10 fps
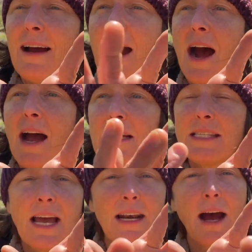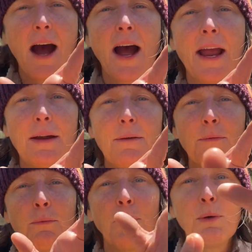I said I
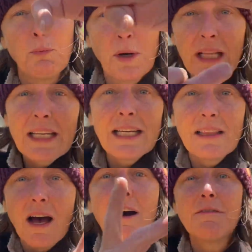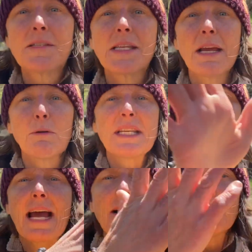would really love sacred
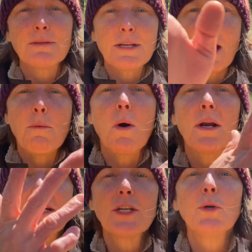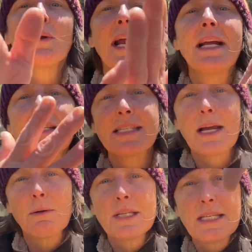sound. I wanted to create
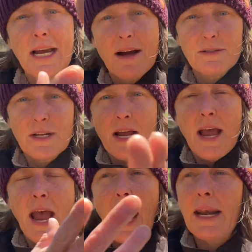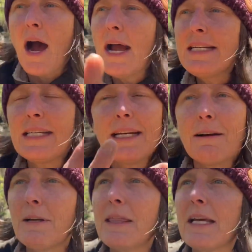sacred sound. And I did
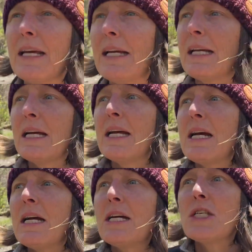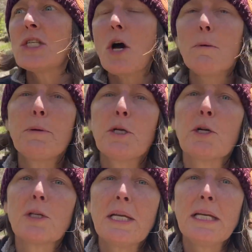everything so
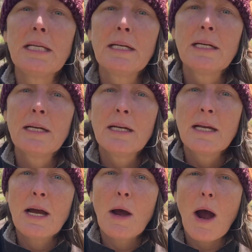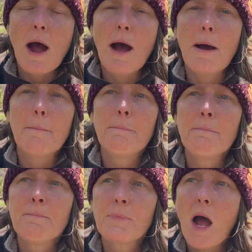purely.
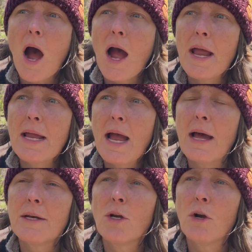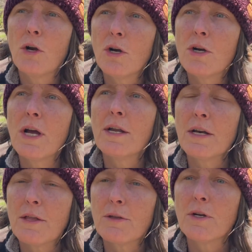I had heard
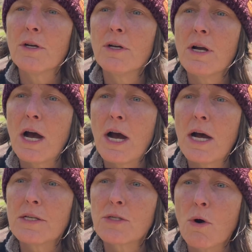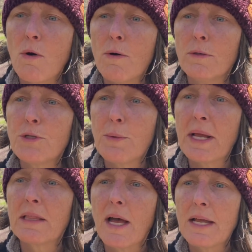another soul
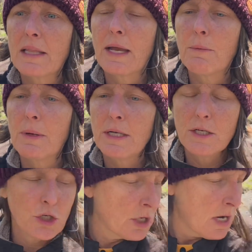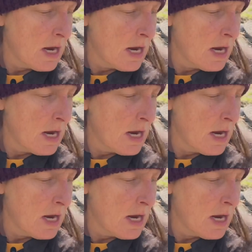doing light language,